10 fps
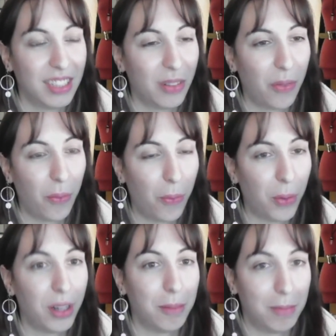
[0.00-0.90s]
were
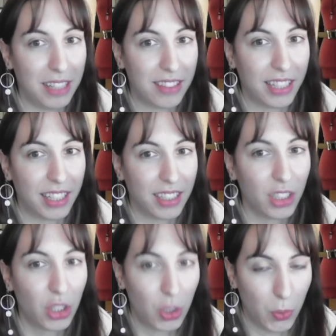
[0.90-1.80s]
amazing
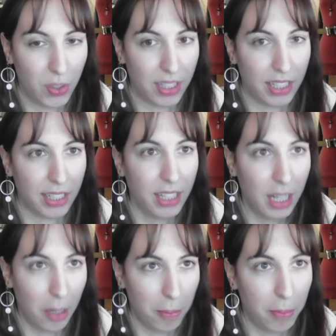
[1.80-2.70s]
choosing
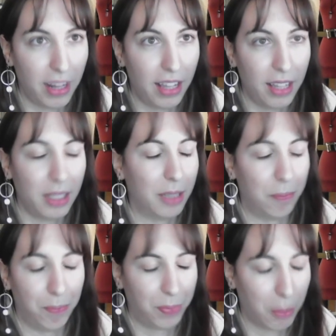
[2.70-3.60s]

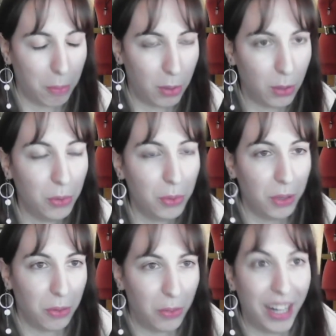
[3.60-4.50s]
blue
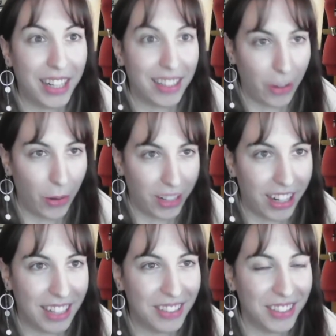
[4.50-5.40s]
and red as her
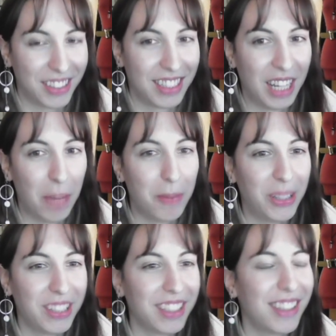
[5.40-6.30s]
colors, because
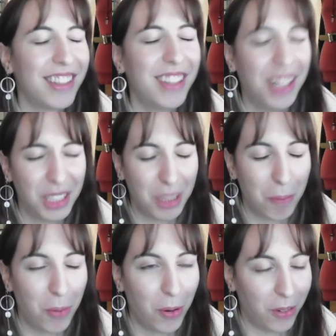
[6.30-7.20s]
it's such a
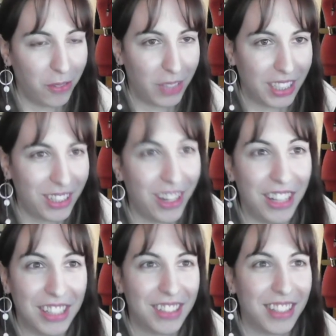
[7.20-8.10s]
perfect
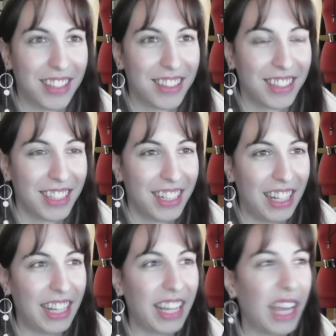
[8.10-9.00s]
contrast.
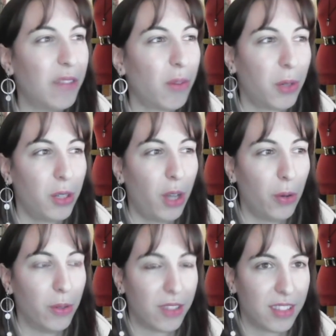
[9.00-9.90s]
Like everyone
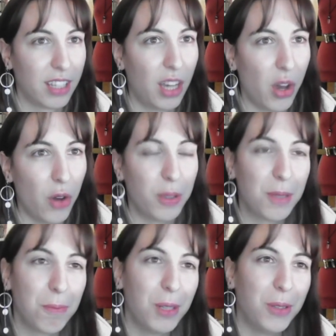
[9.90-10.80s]
knows, oh, it's
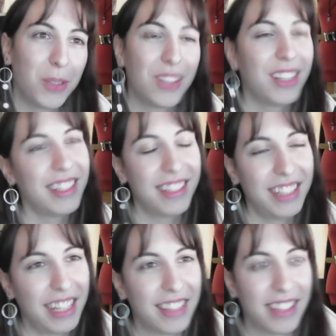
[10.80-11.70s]
blue, so that's
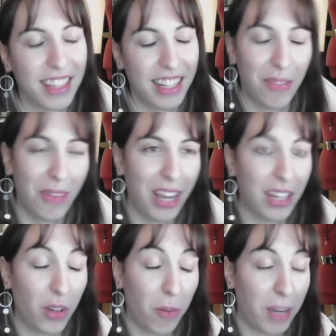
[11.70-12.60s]
nice, and then red,
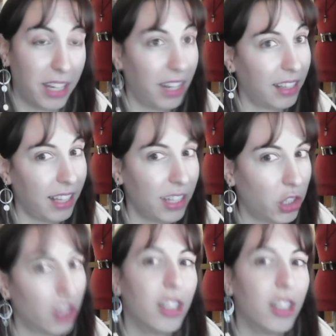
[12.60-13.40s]
oh my god, danger.